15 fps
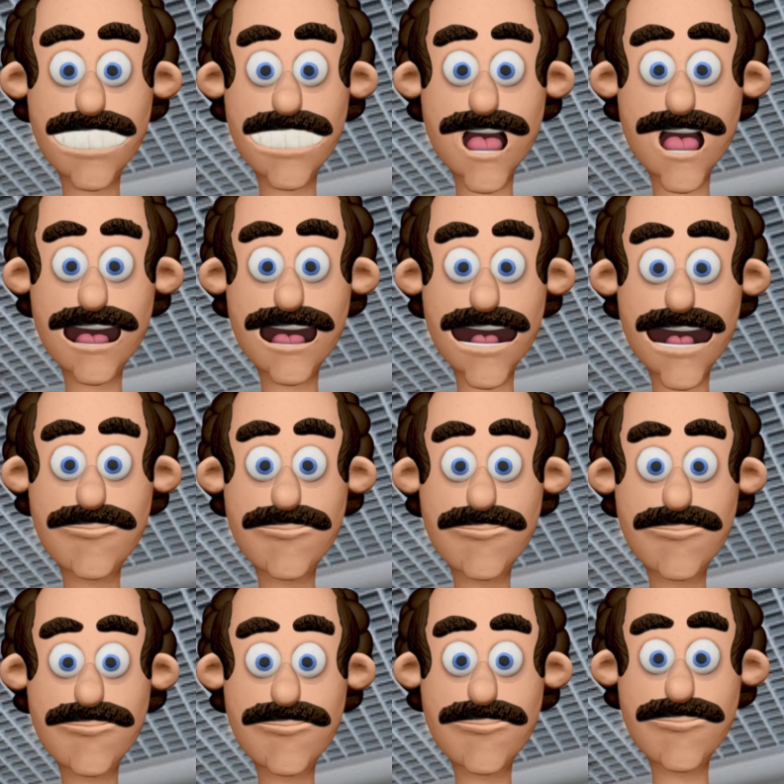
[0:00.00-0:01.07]
Overall,
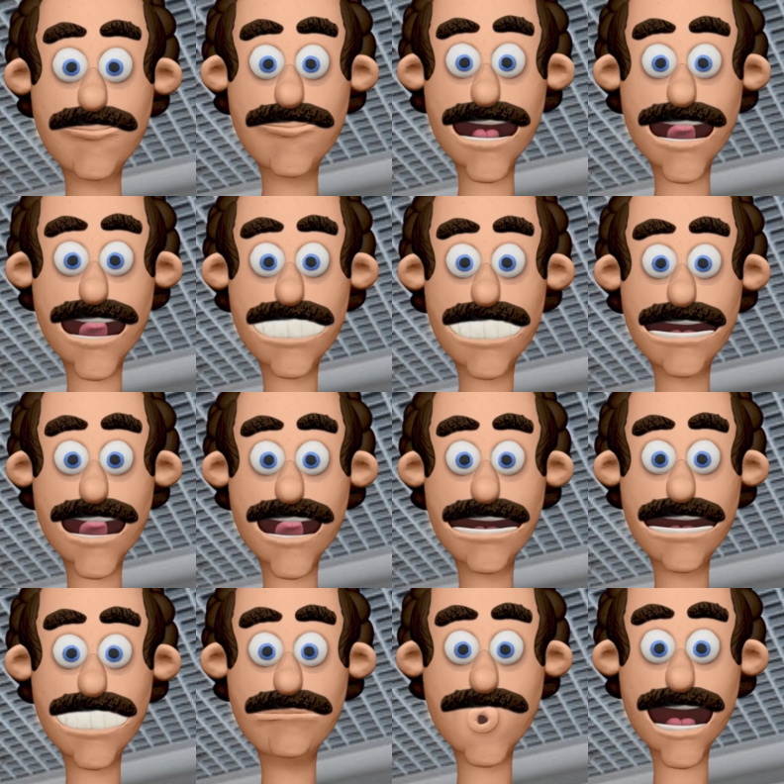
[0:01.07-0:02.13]
false
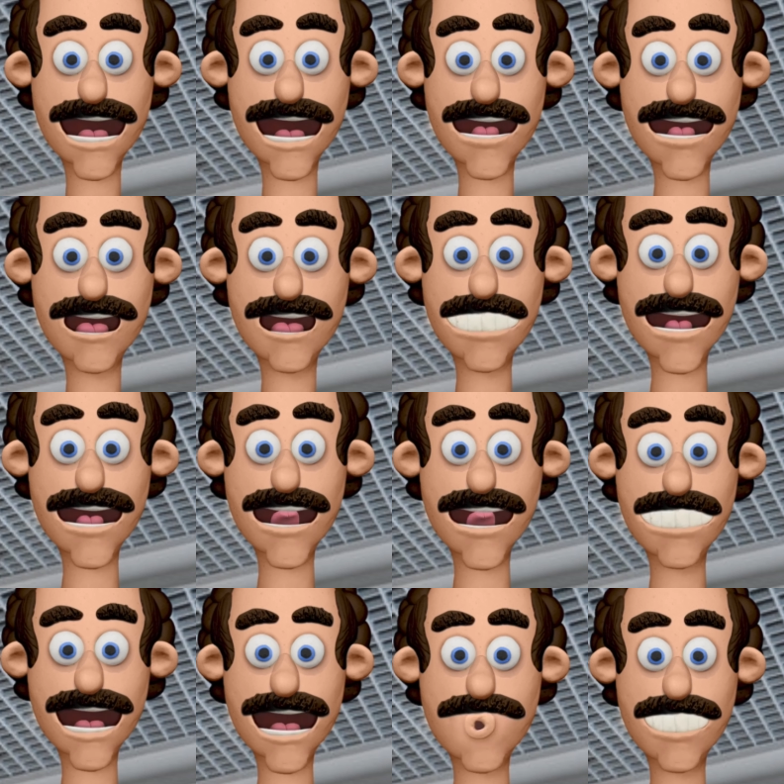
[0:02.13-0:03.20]
ceilings provide a versatile
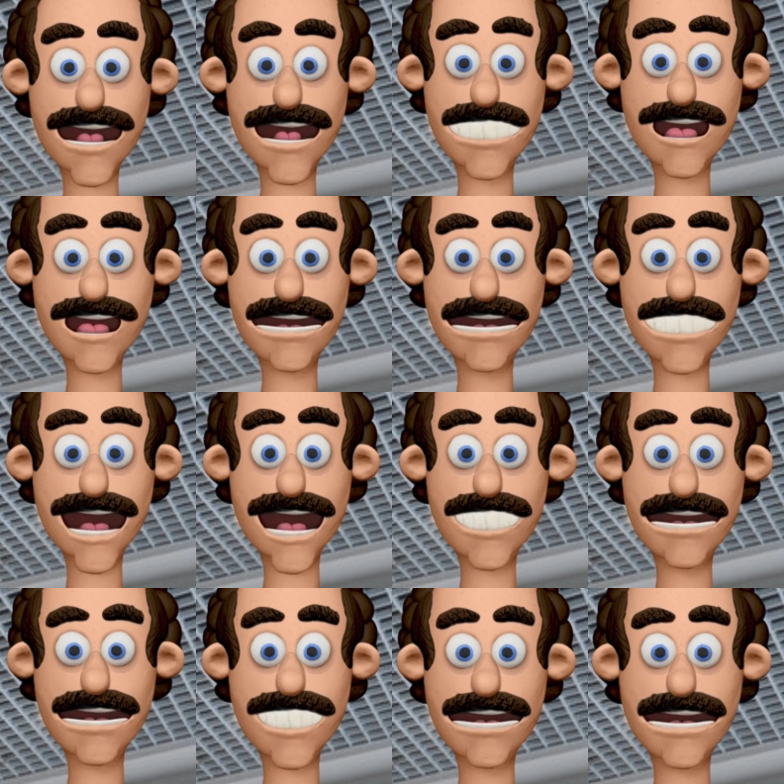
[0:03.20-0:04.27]
solution for
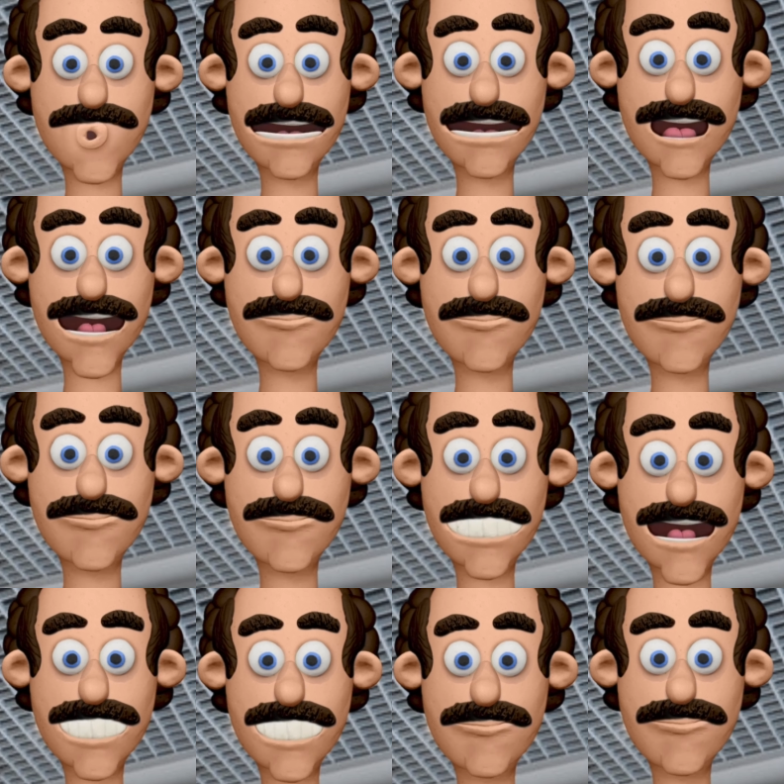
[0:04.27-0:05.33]
enhancing the appearance,
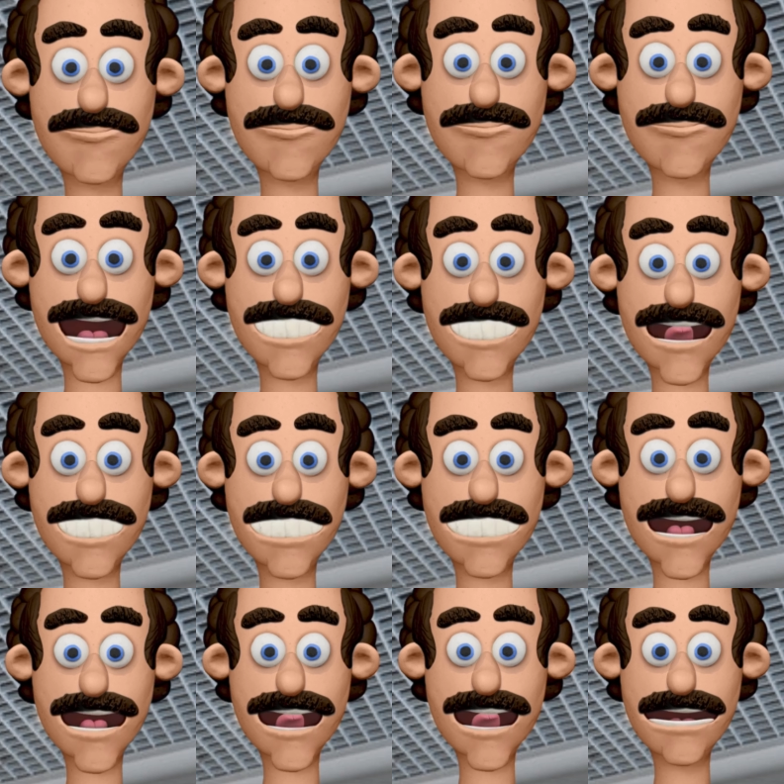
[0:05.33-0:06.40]
comfort, and
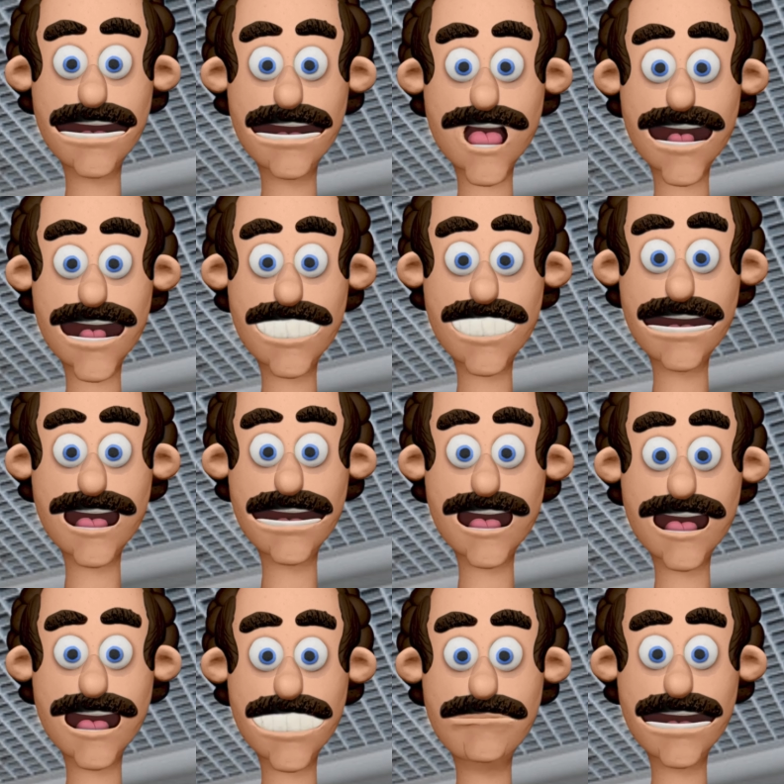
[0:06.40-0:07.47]
functionality of
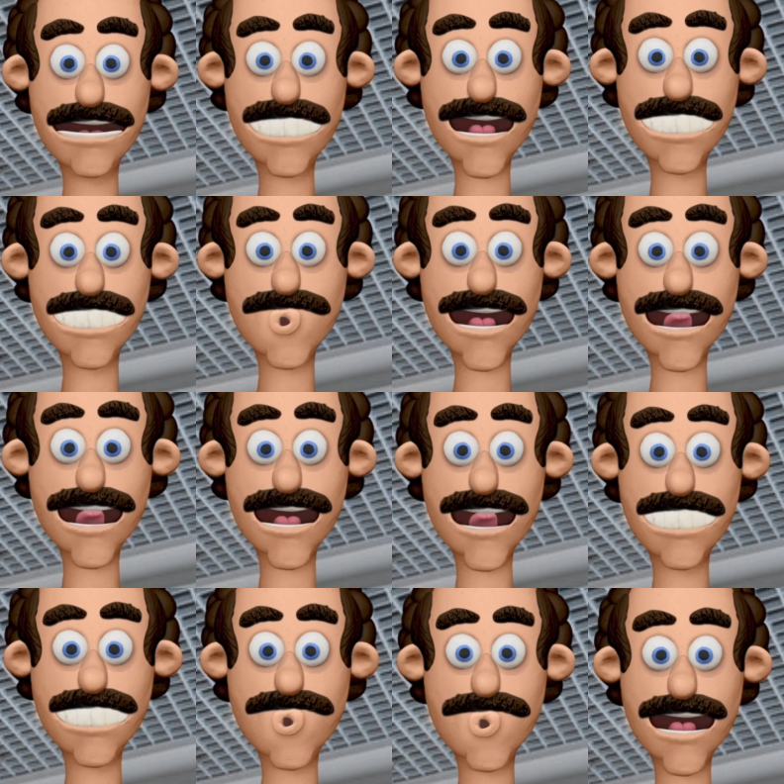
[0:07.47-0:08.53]
interior spaces while
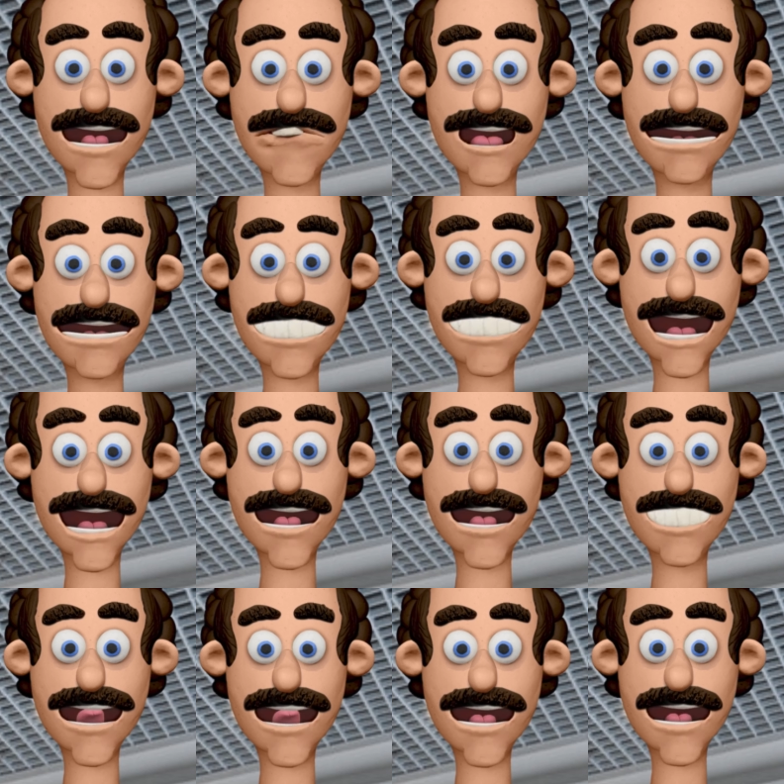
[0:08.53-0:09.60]
also offering
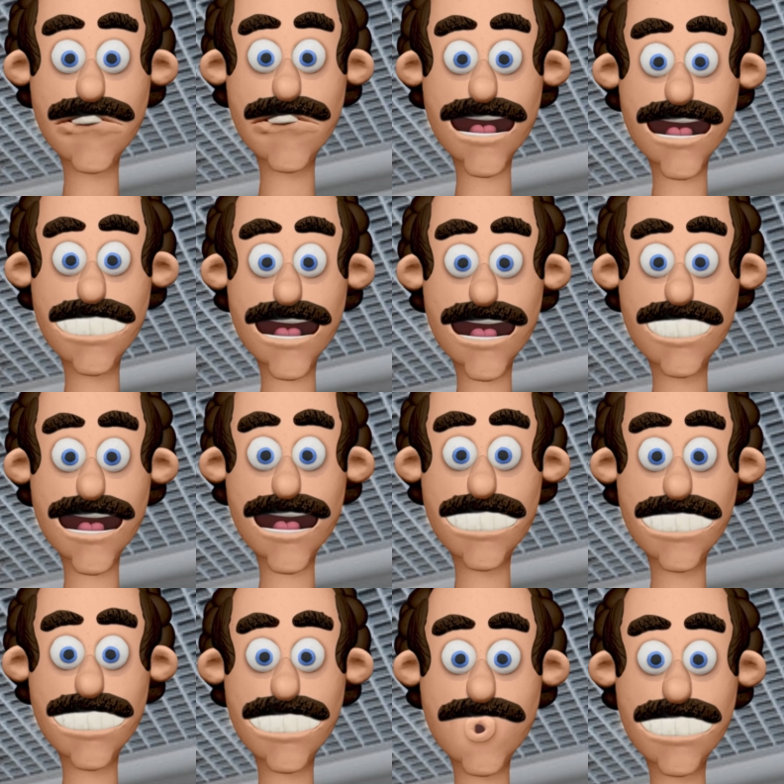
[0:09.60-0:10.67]
practical benefits such as
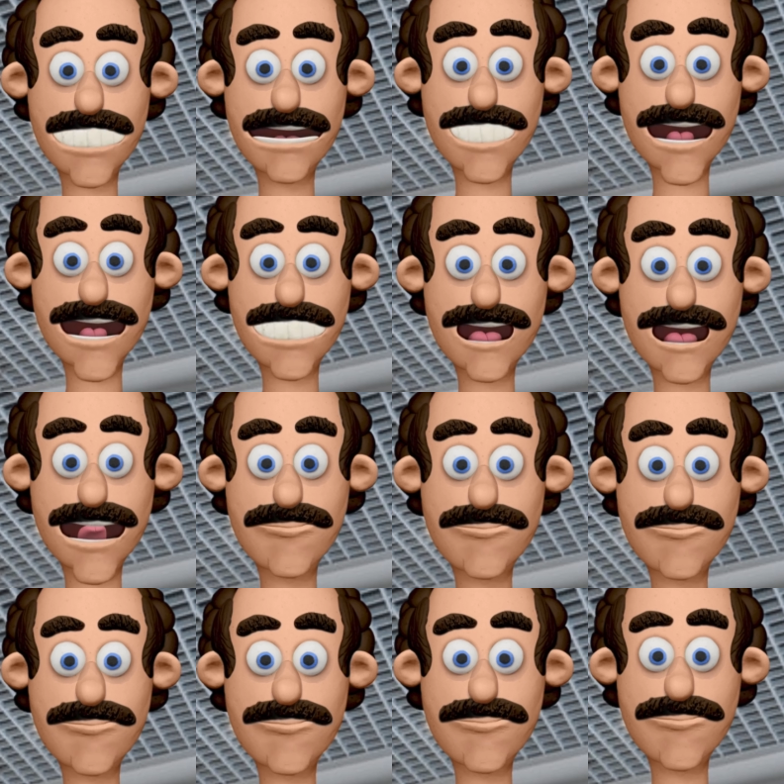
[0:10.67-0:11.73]
acoustic
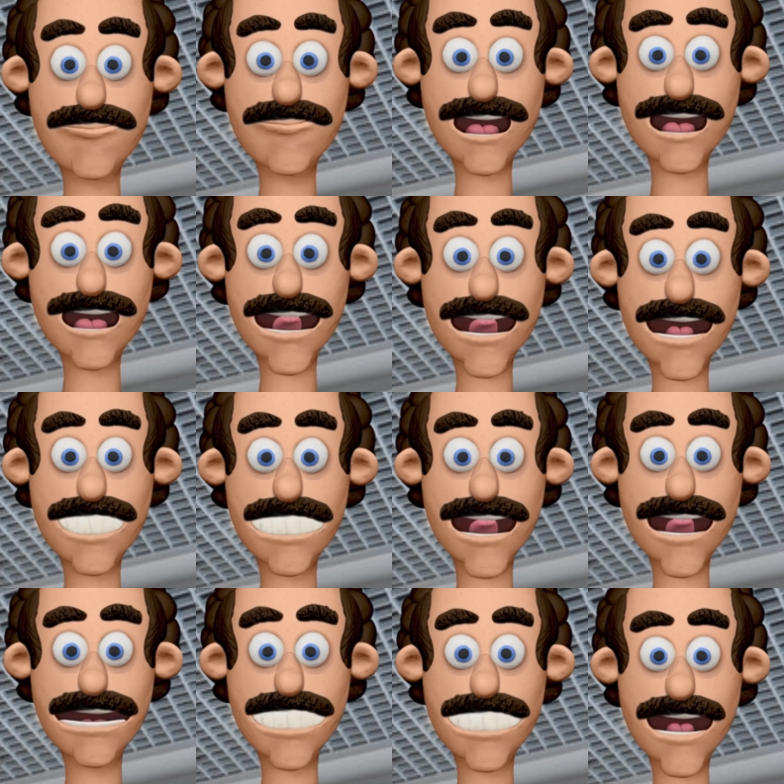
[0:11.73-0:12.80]
control, thermal
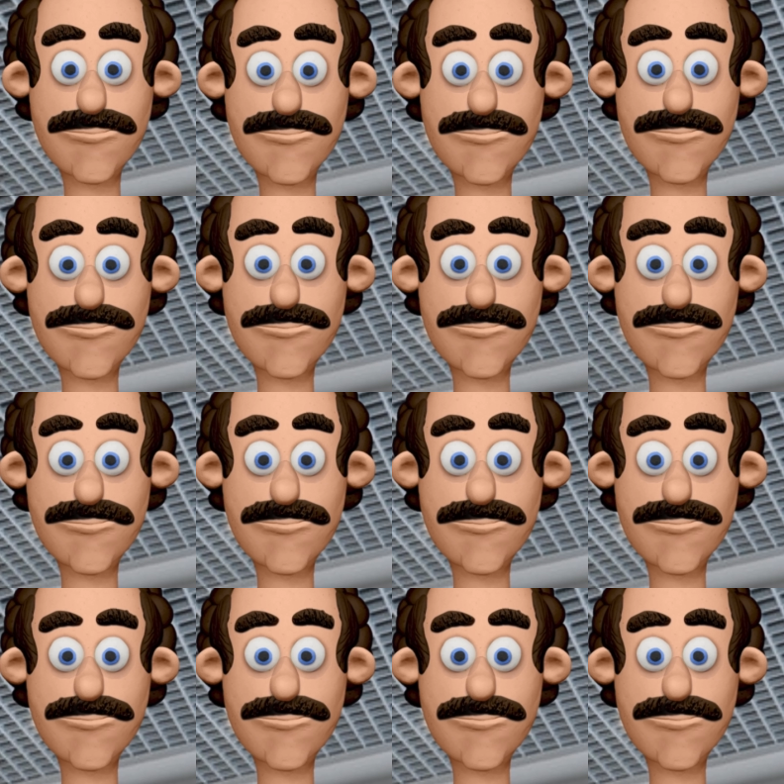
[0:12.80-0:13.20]
insulation,